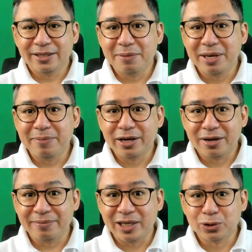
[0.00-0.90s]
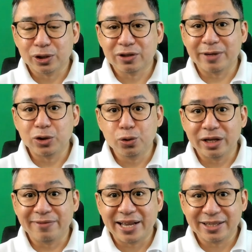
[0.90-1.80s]
They may become a source of
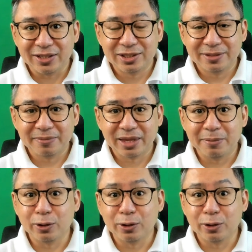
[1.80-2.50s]
undue advantage